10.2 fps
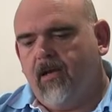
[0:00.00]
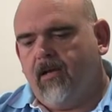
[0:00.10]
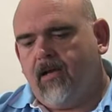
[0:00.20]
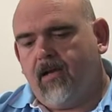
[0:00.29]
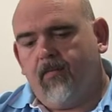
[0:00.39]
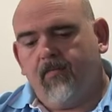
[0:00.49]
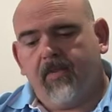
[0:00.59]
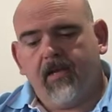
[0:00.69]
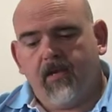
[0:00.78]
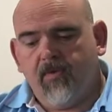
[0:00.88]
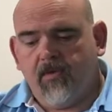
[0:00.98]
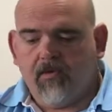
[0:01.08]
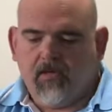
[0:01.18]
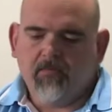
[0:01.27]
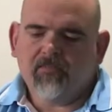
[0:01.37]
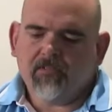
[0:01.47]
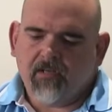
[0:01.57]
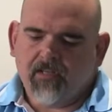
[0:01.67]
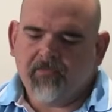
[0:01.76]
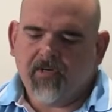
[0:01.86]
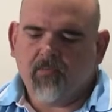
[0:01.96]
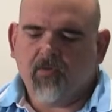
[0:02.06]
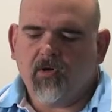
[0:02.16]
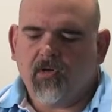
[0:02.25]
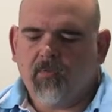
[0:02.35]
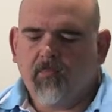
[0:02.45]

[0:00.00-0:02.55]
They come in South African market.